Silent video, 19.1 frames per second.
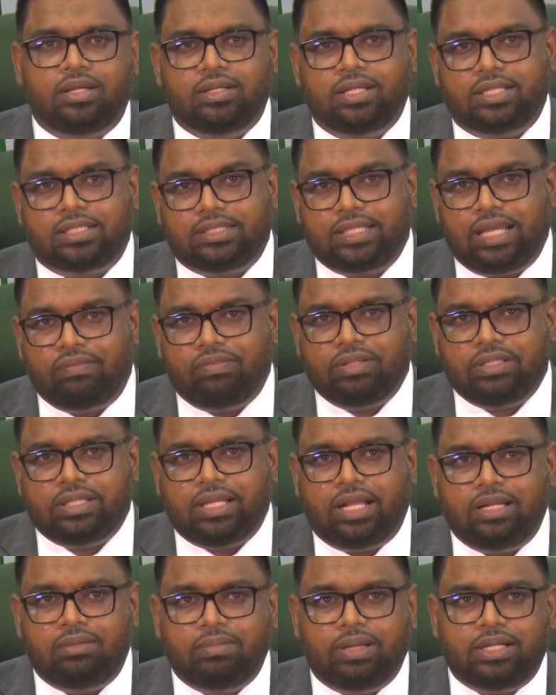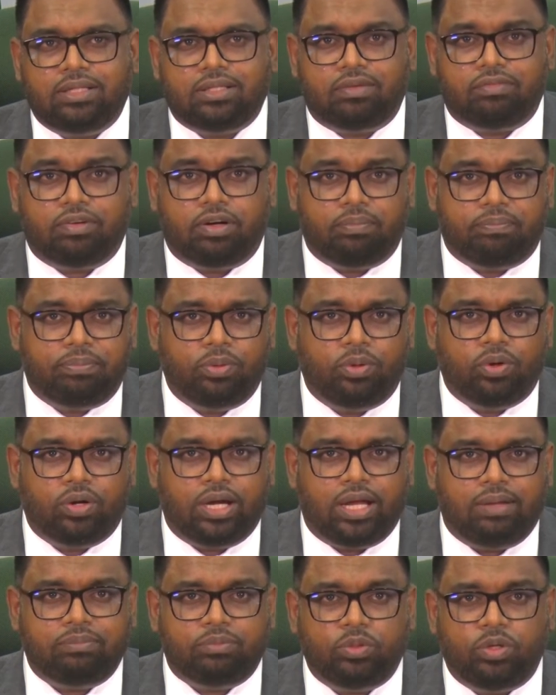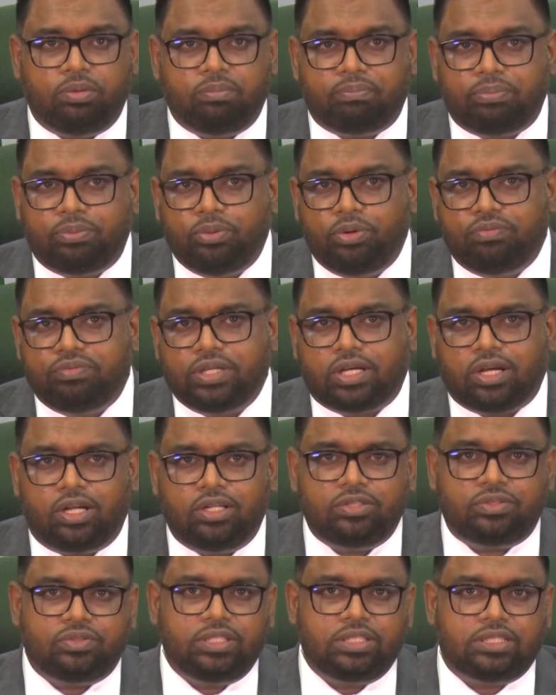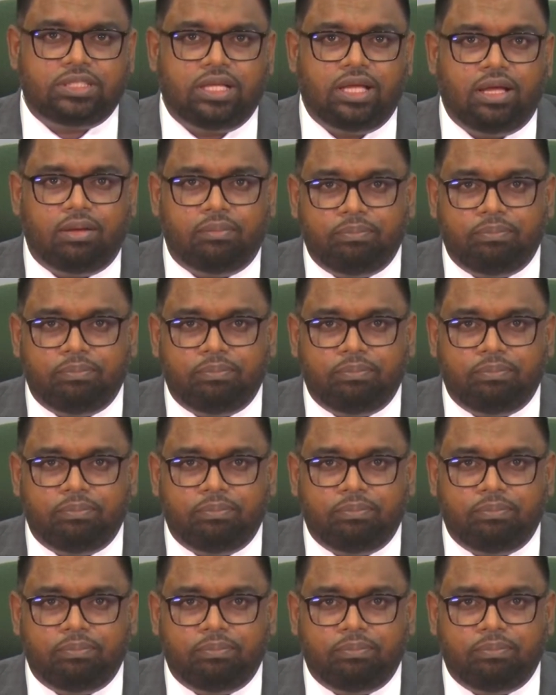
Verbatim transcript: The seventh element of our program to improve the country's